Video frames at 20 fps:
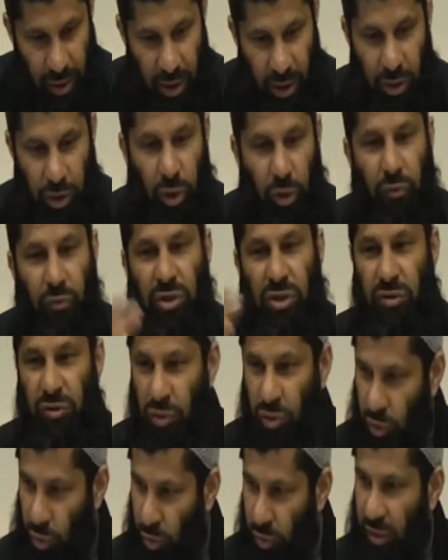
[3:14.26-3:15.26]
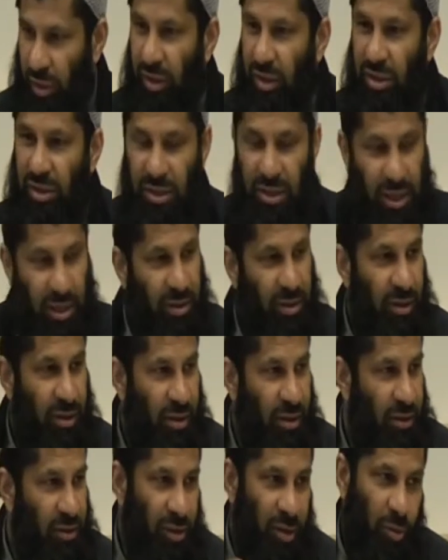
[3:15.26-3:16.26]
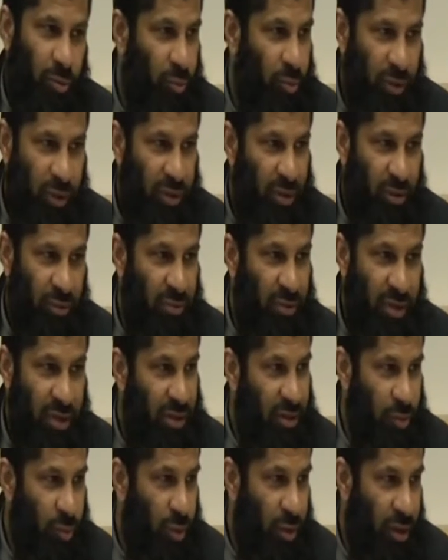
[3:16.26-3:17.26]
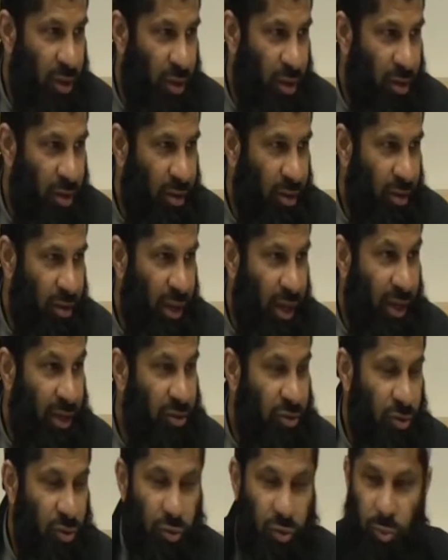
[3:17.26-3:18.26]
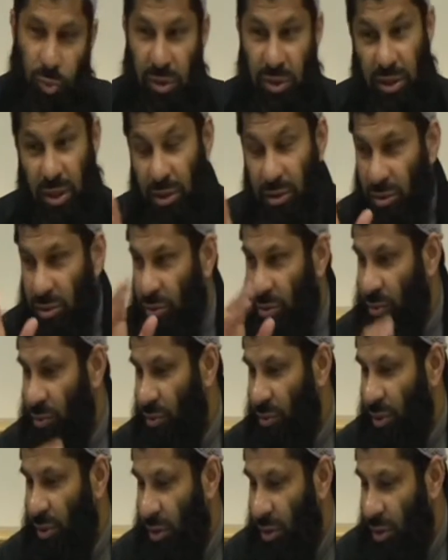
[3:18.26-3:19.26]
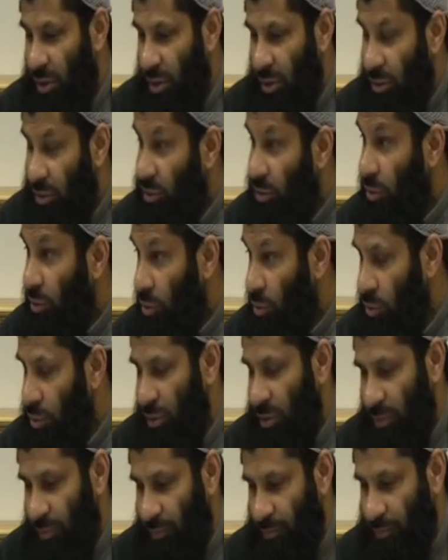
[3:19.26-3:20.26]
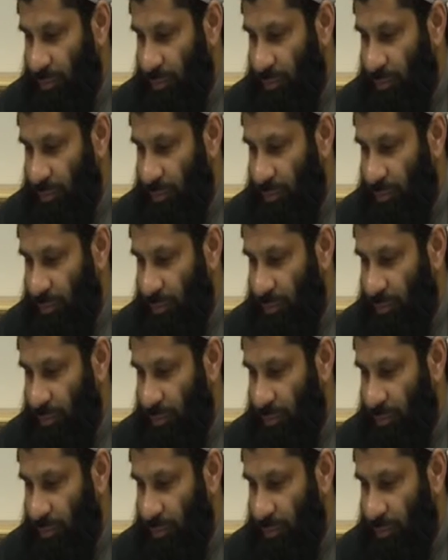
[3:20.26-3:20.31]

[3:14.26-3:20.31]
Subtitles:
And you know the rest of the story, that they said that we don't eat, we are angels, we're sent to loot.